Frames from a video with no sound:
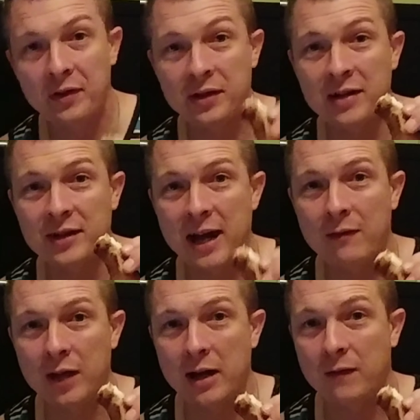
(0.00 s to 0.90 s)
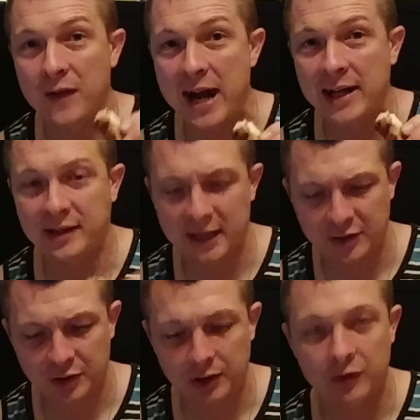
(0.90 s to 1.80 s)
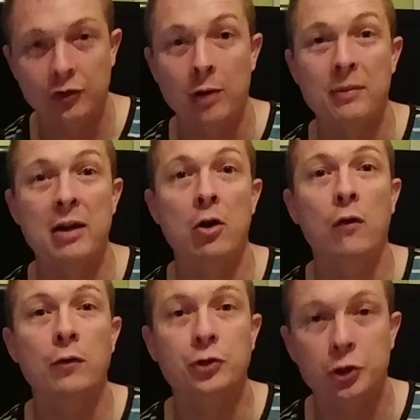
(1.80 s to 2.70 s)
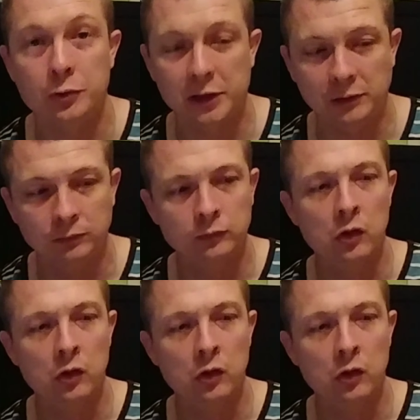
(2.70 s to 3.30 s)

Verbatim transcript: doesn't have a lot of fatty taste to it, so I'm not over chewing,